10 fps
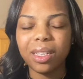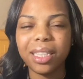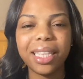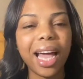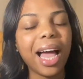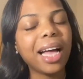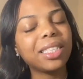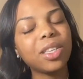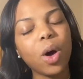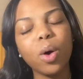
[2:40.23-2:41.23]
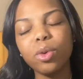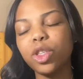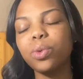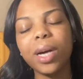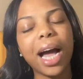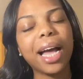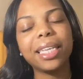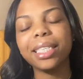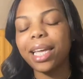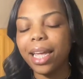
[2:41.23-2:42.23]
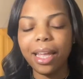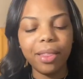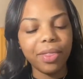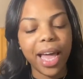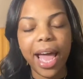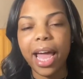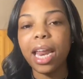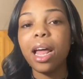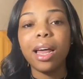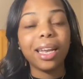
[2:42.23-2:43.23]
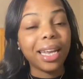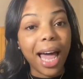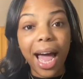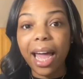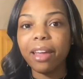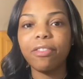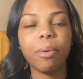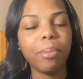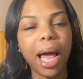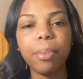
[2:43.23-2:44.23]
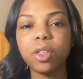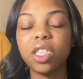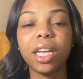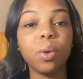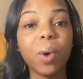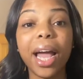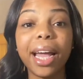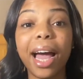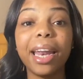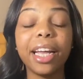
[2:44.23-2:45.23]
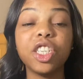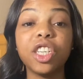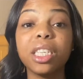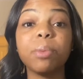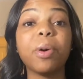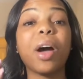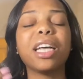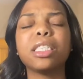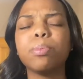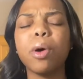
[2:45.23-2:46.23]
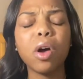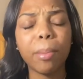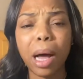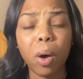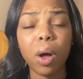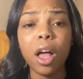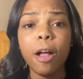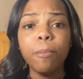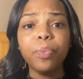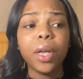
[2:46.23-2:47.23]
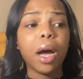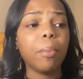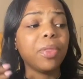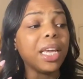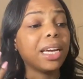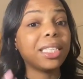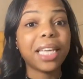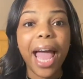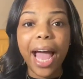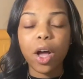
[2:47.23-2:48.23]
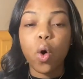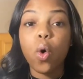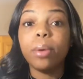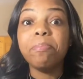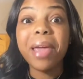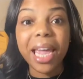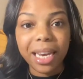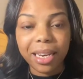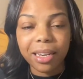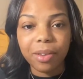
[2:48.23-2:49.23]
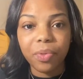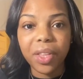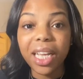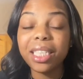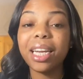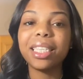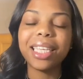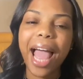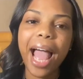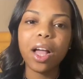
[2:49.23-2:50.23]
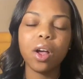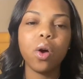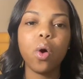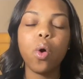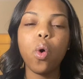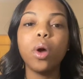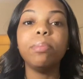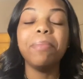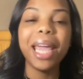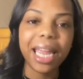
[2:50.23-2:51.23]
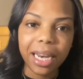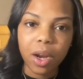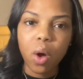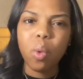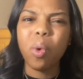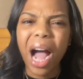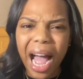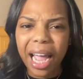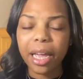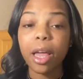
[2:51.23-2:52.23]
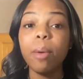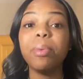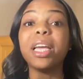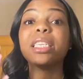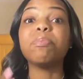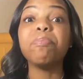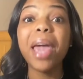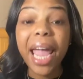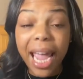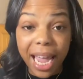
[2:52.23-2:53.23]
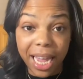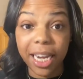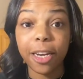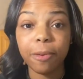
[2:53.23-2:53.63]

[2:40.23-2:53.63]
That I told you guys in that live Bible study, Why God Hates Jezebel, I spoke about the attack on men. It's an attack on men. Why? Because man